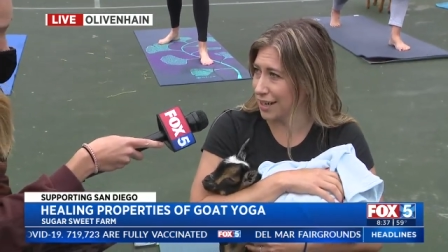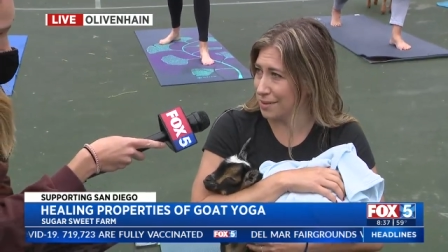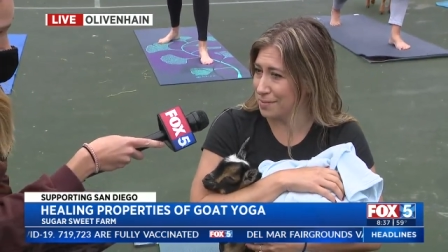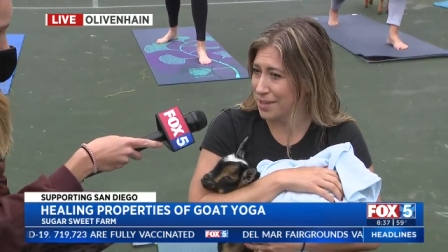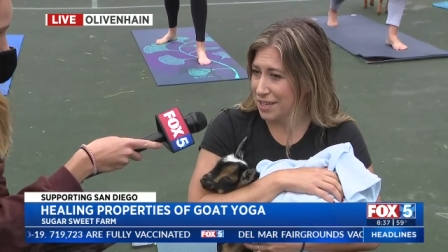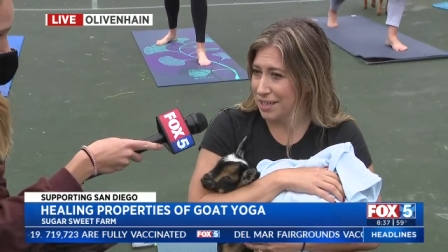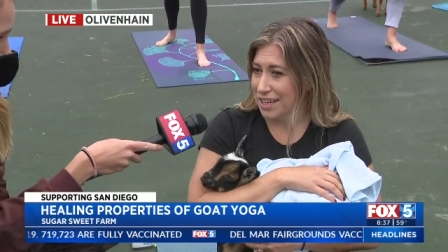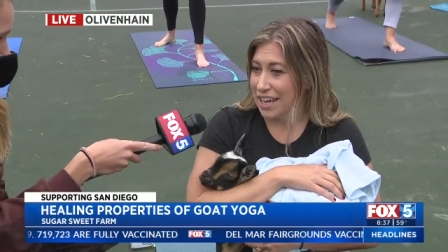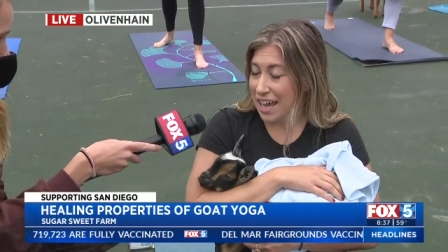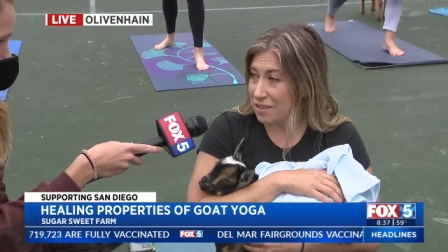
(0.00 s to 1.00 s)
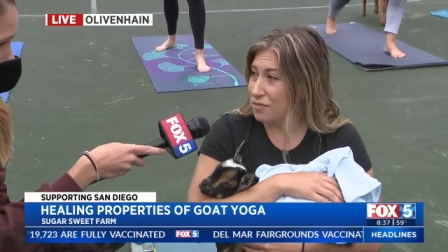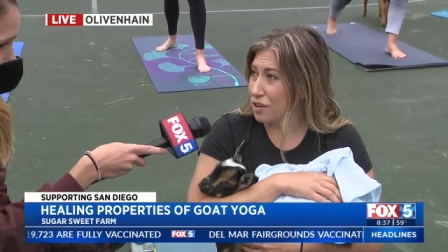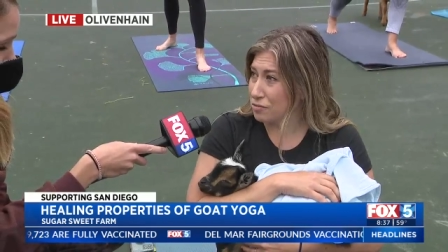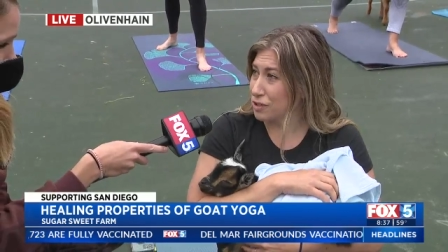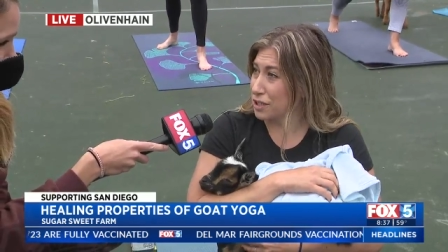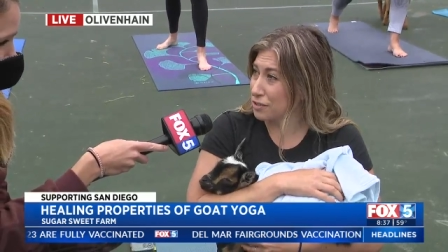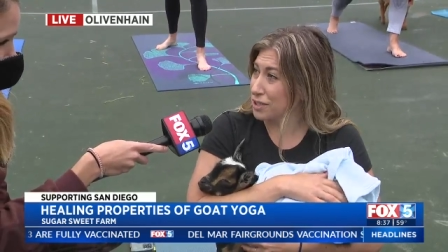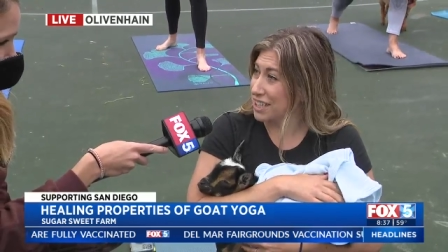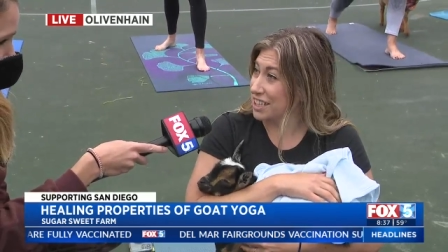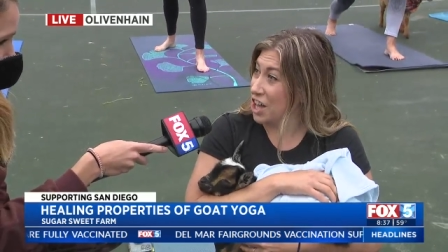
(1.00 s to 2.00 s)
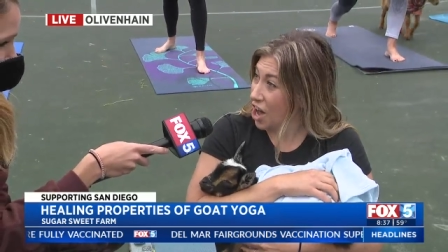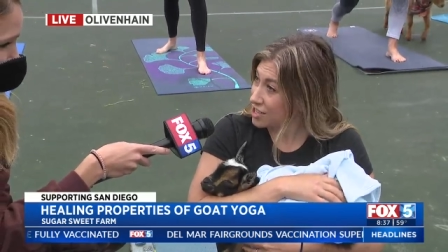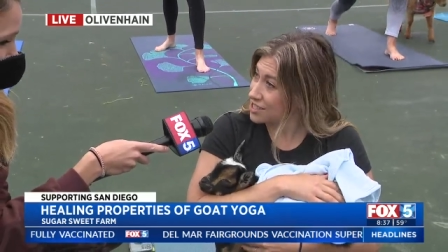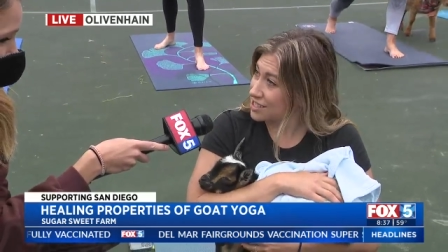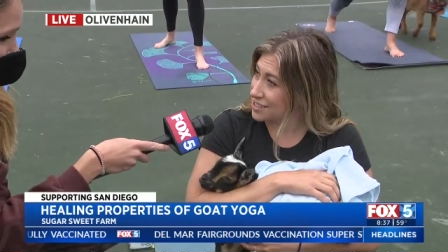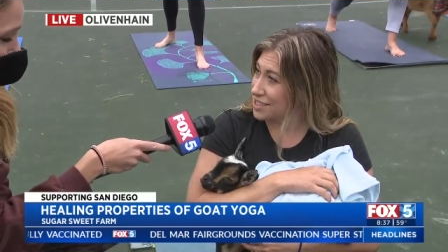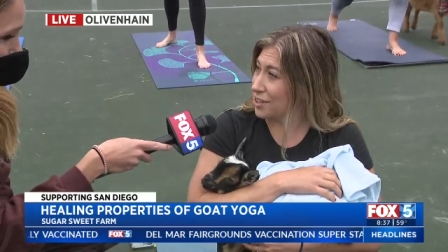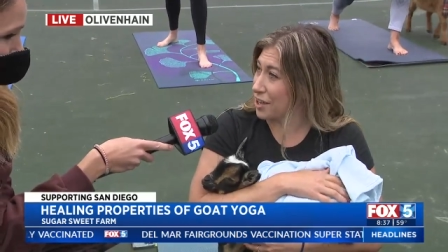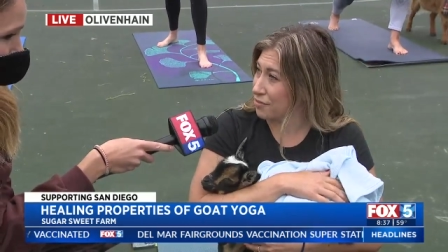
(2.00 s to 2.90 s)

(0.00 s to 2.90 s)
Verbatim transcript: Um, and felt really, really lost until mm-hmm.